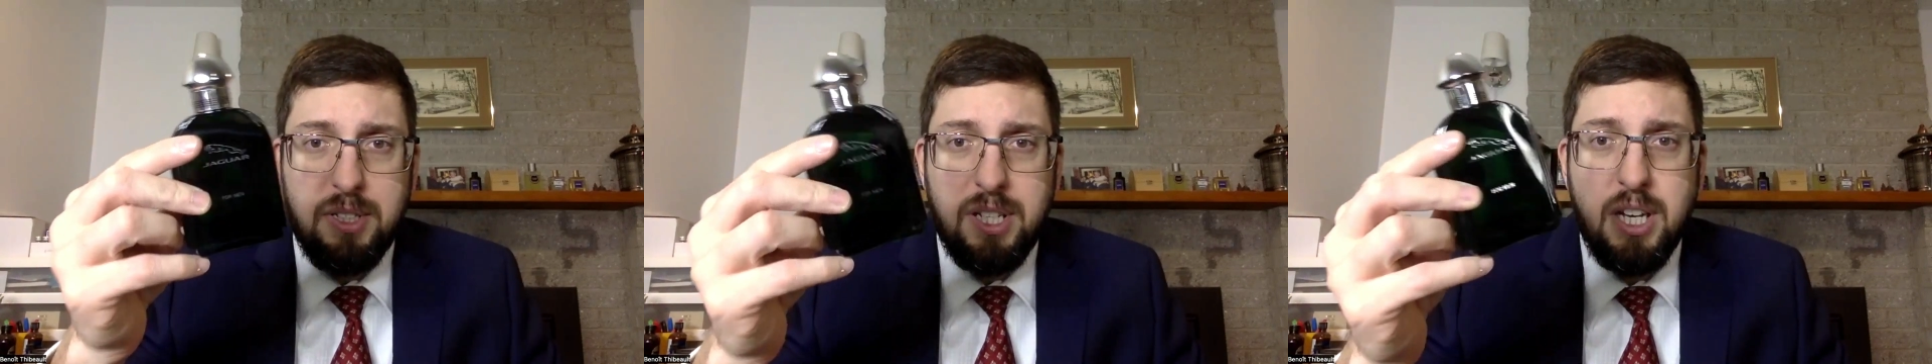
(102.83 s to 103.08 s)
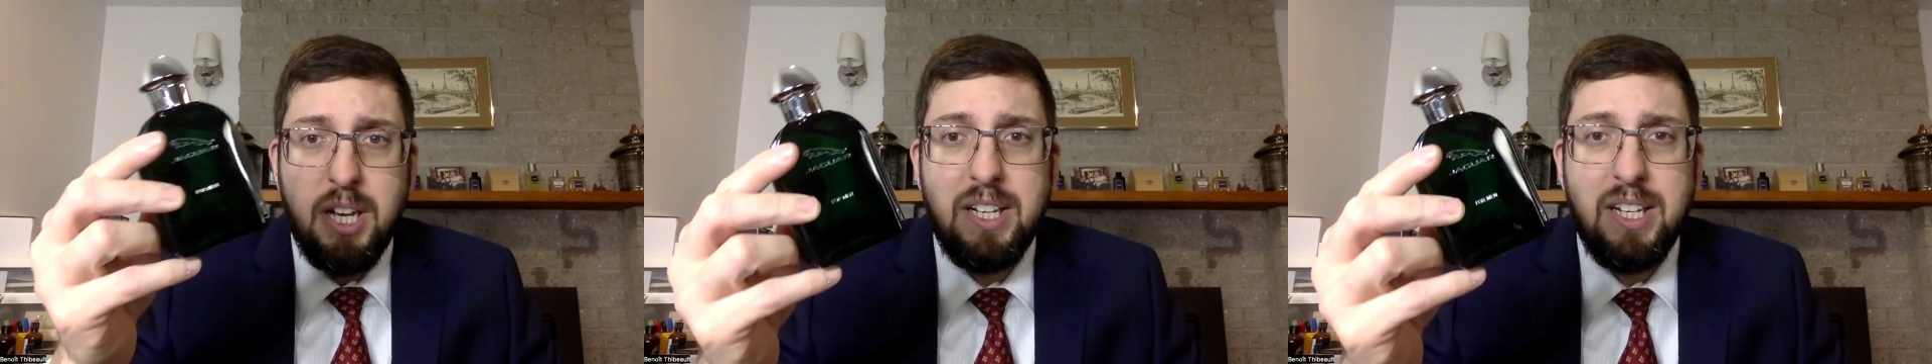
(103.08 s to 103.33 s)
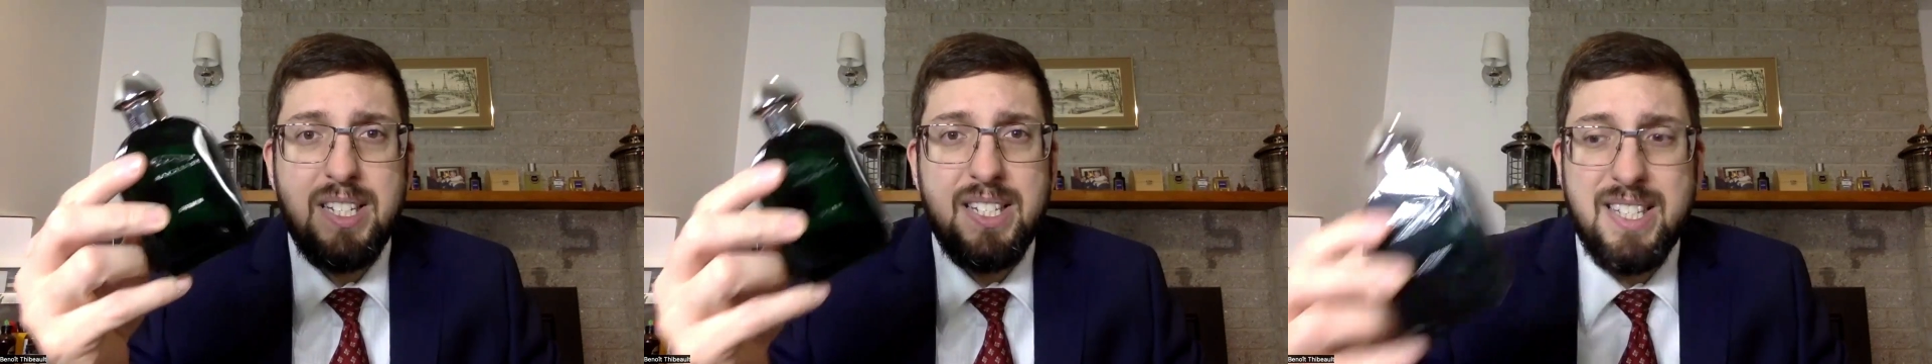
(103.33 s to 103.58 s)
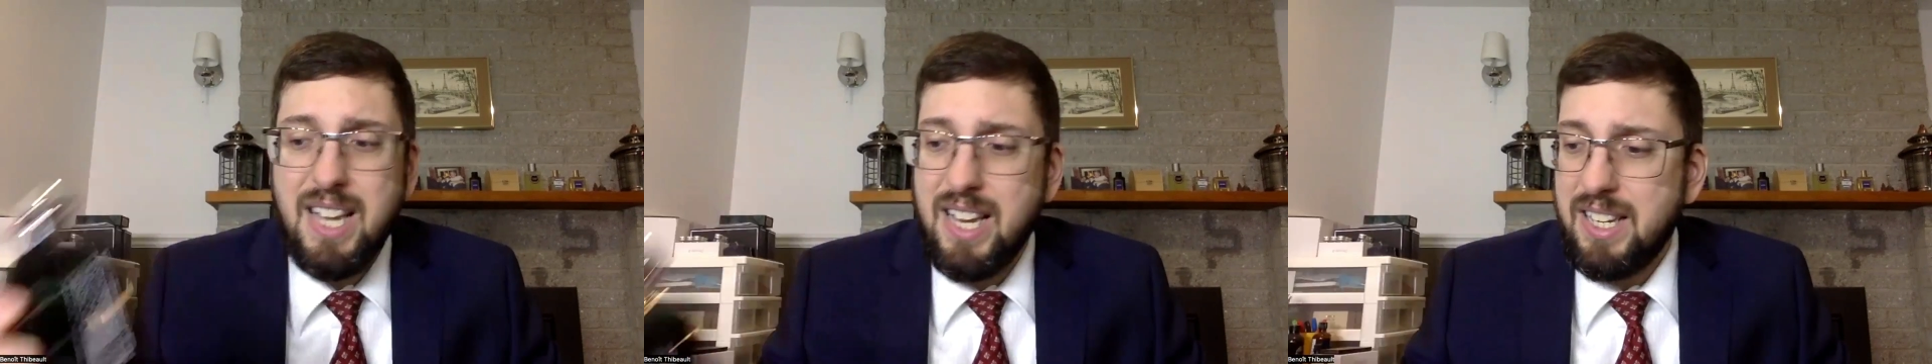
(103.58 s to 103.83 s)
the content
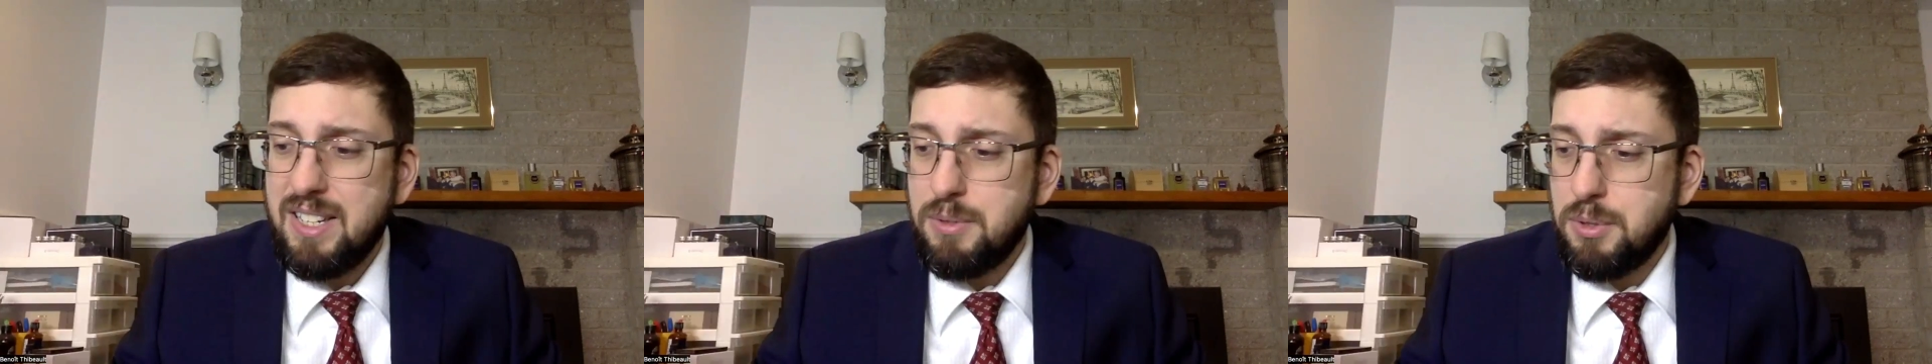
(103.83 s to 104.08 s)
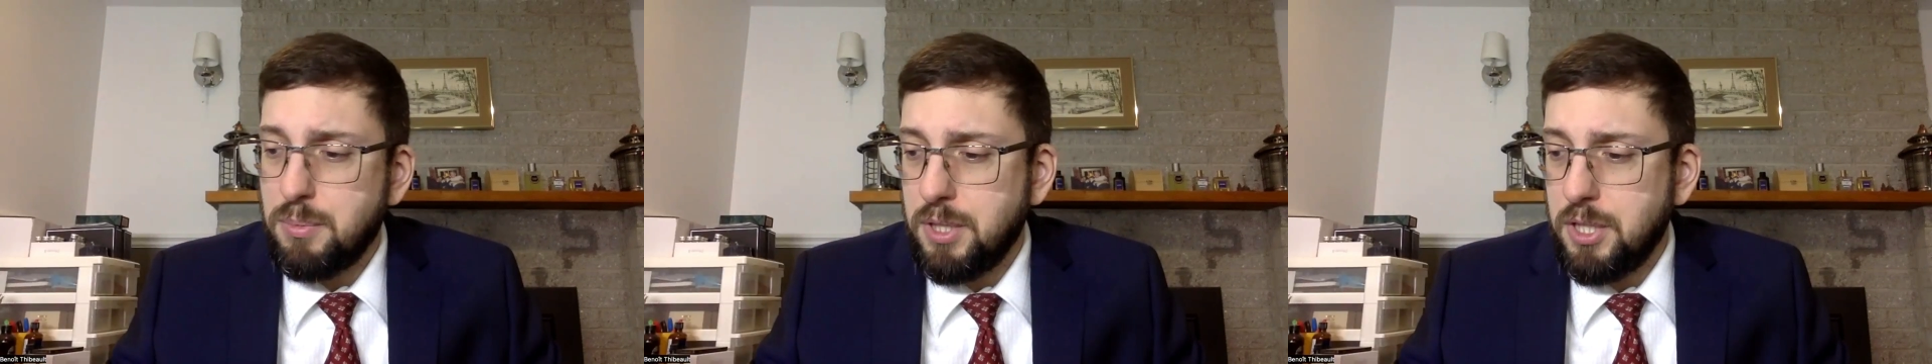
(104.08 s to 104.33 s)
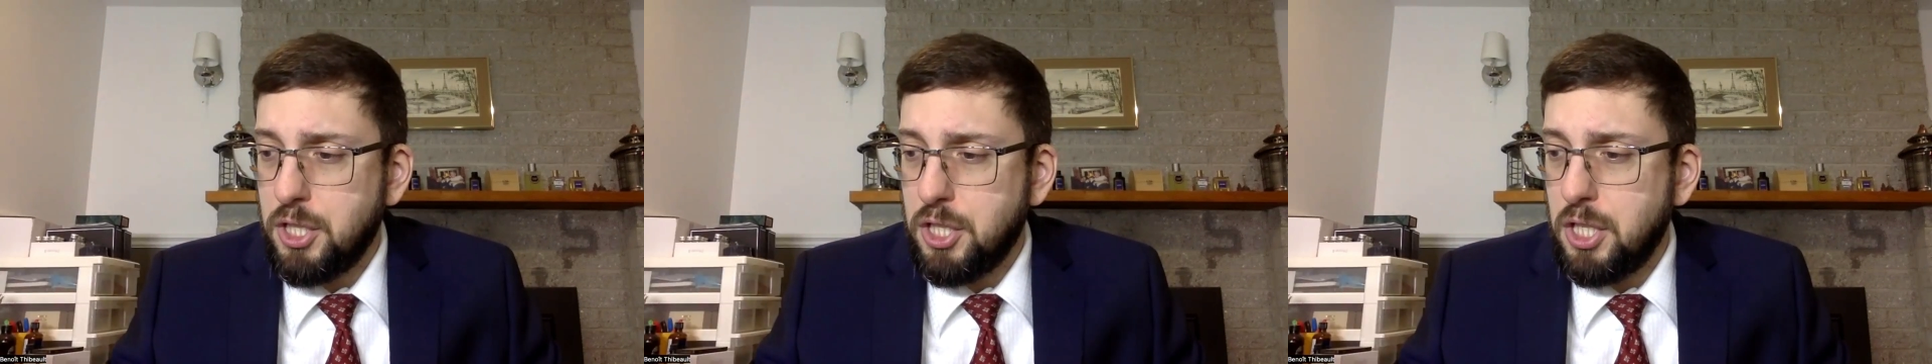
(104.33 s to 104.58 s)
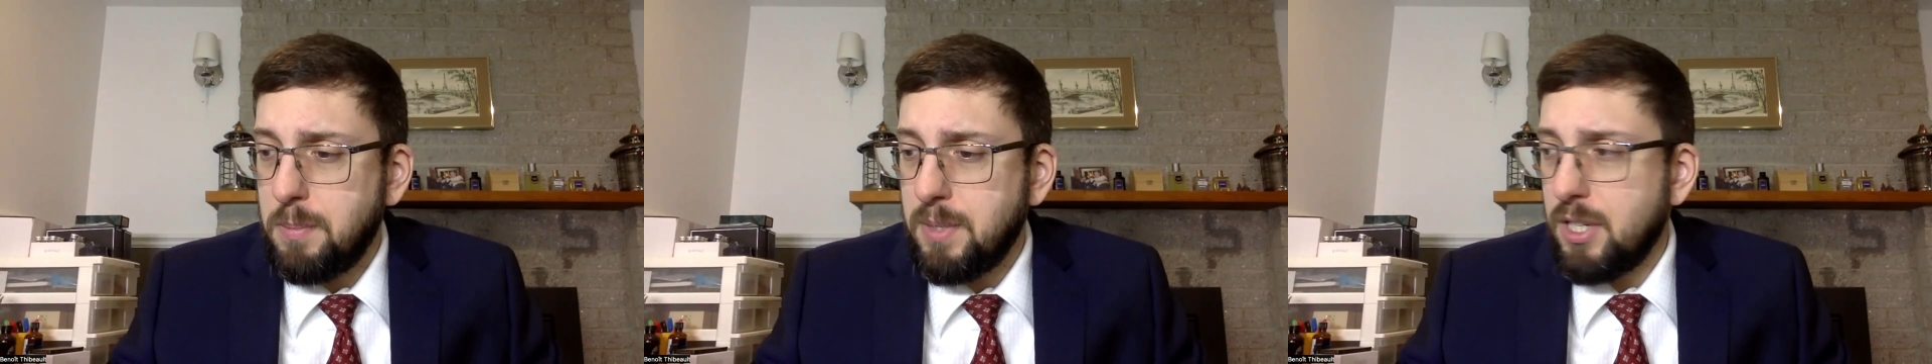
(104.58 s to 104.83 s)
inside is really
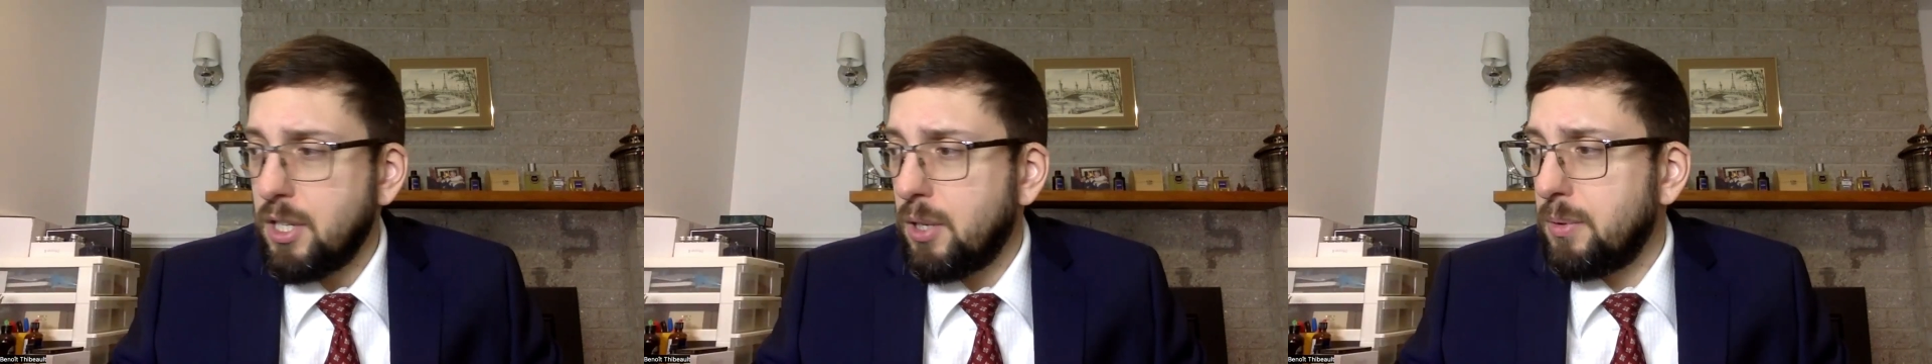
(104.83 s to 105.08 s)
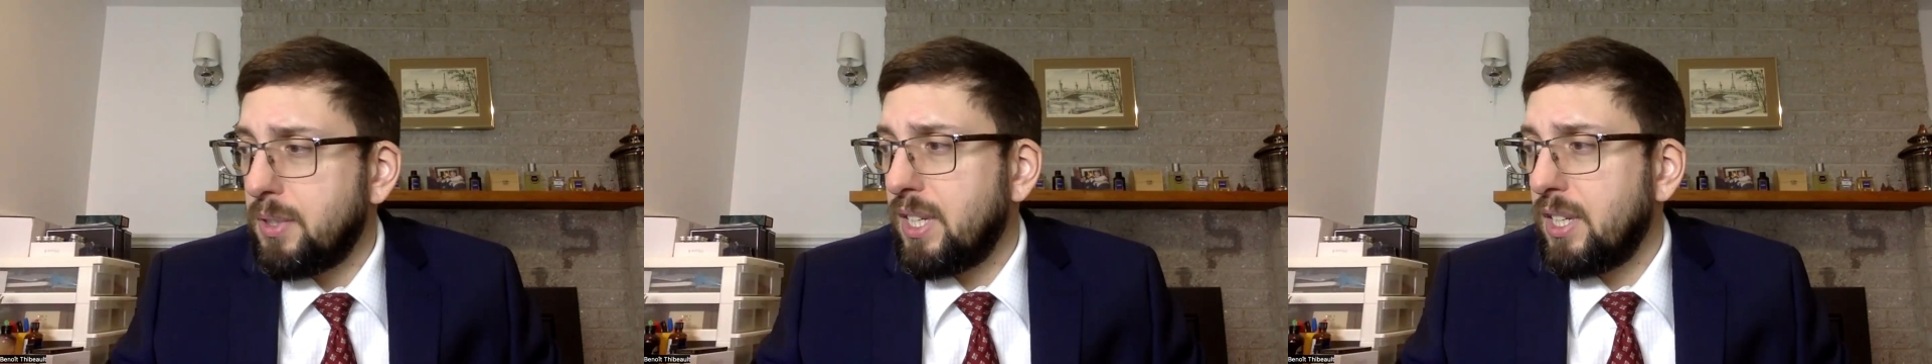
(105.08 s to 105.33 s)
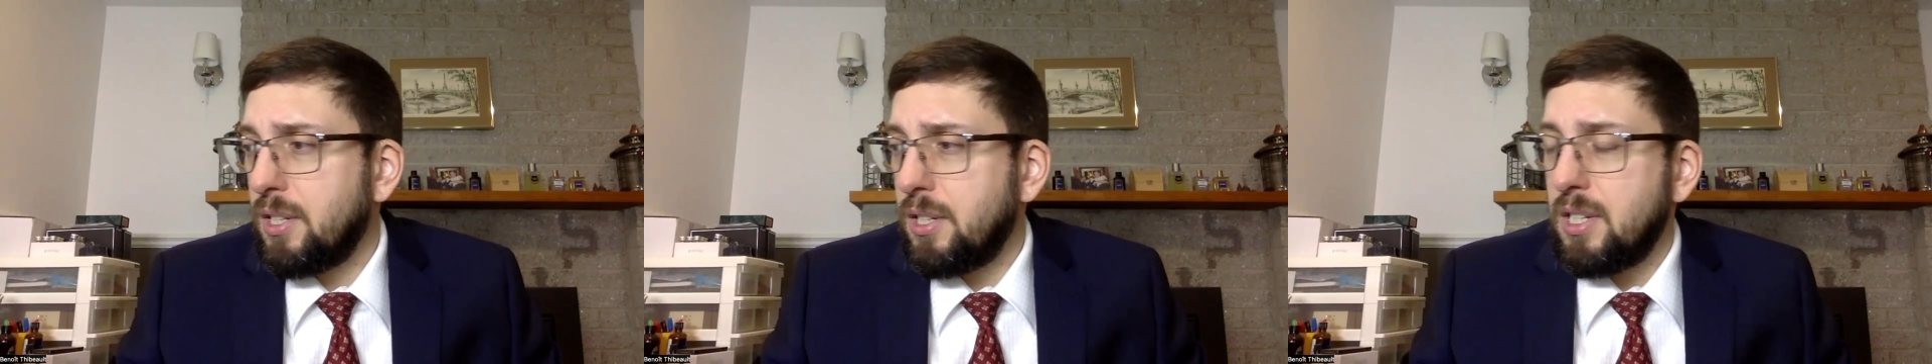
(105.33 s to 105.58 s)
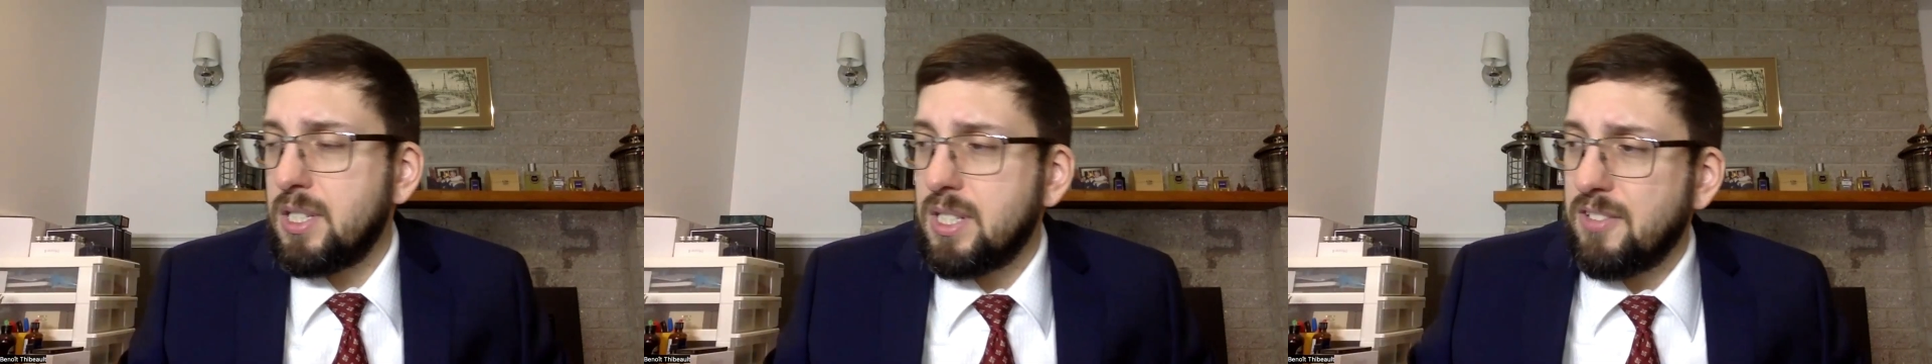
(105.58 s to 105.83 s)
cheap and the whole thing
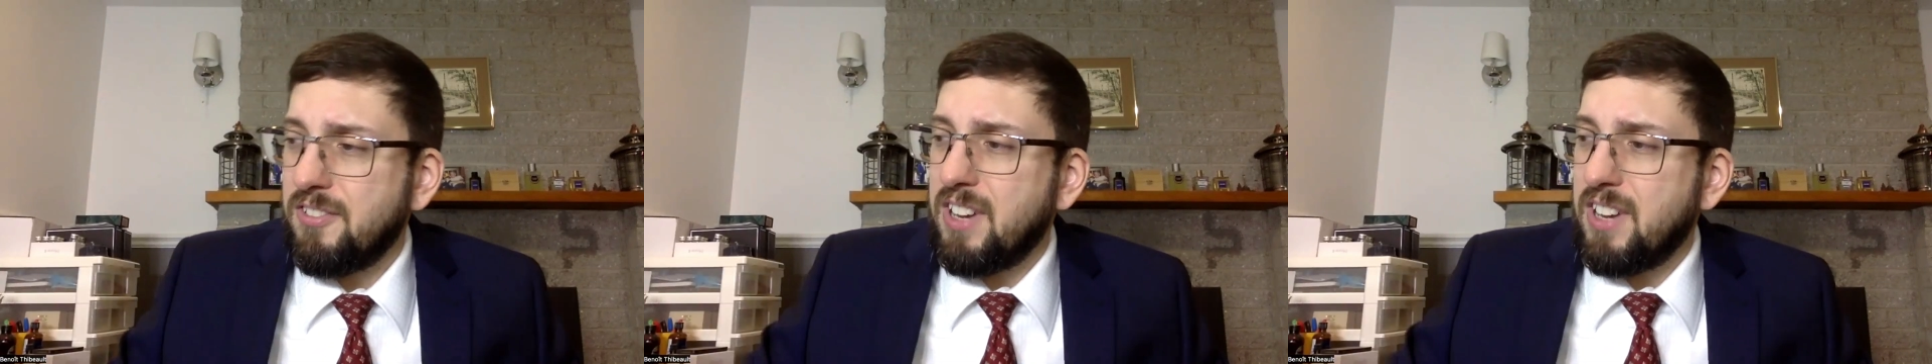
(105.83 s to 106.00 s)
costs